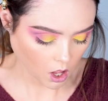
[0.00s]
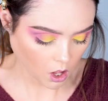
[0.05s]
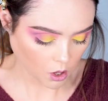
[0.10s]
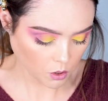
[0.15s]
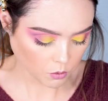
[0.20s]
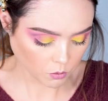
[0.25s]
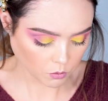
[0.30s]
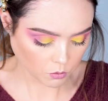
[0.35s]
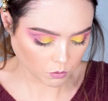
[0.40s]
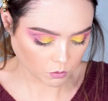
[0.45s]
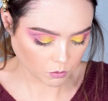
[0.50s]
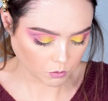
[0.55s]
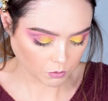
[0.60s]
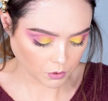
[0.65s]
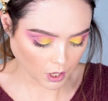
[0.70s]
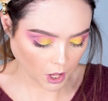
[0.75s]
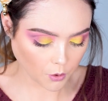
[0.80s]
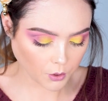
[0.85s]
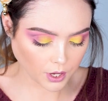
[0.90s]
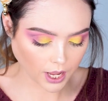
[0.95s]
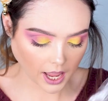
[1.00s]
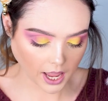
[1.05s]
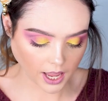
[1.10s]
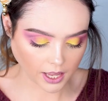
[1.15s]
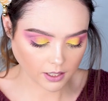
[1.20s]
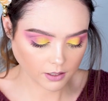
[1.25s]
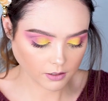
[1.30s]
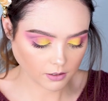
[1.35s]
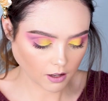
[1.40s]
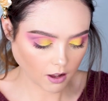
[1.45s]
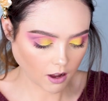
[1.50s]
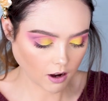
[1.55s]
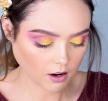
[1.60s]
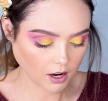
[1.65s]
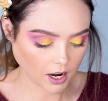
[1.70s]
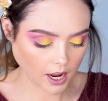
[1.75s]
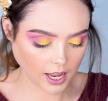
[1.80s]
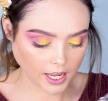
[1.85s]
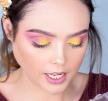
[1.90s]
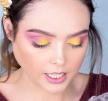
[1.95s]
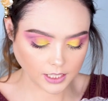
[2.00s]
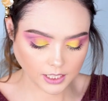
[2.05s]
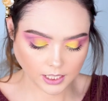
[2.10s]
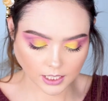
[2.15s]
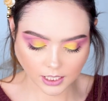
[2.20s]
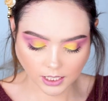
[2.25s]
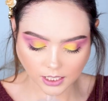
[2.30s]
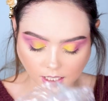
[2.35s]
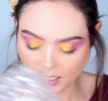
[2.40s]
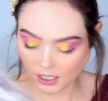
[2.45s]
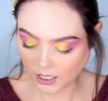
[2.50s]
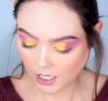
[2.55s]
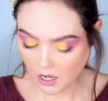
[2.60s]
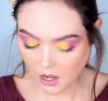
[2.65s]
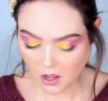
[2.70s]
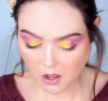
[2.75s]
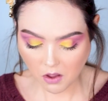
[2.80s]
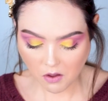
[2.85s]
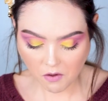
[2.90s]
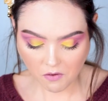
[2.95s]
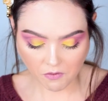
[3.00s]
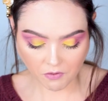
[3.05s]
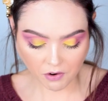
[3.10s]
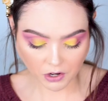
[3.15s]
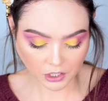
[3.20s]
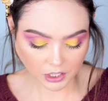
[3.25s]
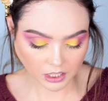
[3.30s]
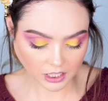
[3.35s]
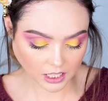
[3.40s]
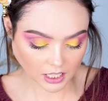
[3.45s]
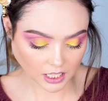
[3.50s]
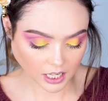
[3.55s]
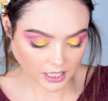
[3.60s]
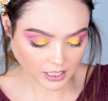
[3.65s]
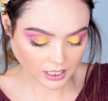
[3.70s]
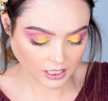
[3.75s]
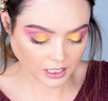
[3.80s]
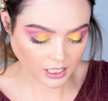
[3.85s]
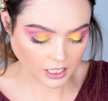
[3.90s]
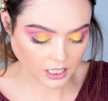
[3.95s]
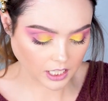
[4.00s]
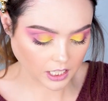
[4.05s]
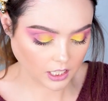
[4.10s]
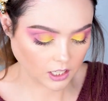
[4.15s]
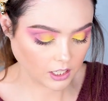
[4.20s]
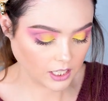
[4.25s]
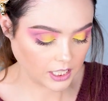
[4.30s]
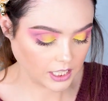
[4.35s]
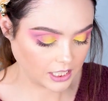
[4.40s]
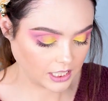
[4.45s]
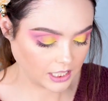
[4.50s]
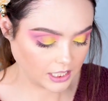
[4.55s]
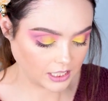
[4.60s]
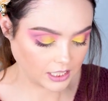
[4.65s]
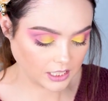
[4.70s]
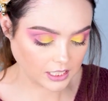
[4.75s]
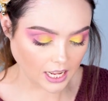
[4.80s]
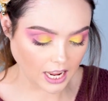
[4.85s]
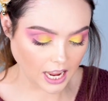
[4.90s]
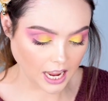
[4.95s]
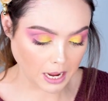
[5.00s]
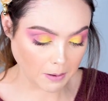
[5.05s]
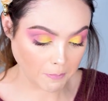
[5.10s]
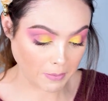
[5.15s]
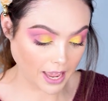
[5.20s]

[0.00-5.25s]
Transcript: Oh. okay, all right. First thing I see here is a